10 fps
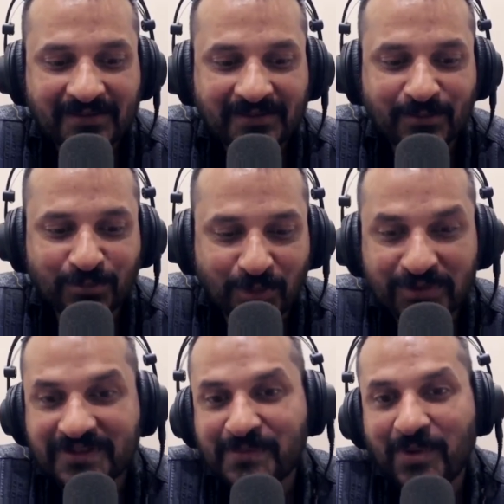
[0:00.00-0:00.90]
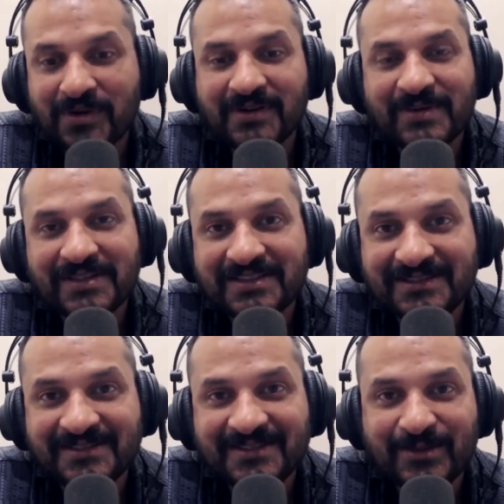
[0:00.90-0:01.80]
The most important
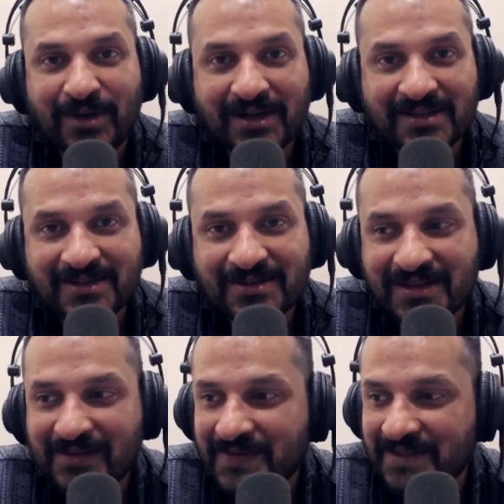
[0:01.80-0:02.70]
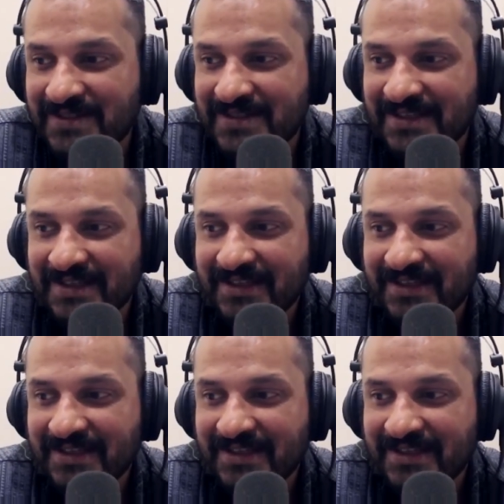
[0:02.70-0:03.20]
question to ask yourself is,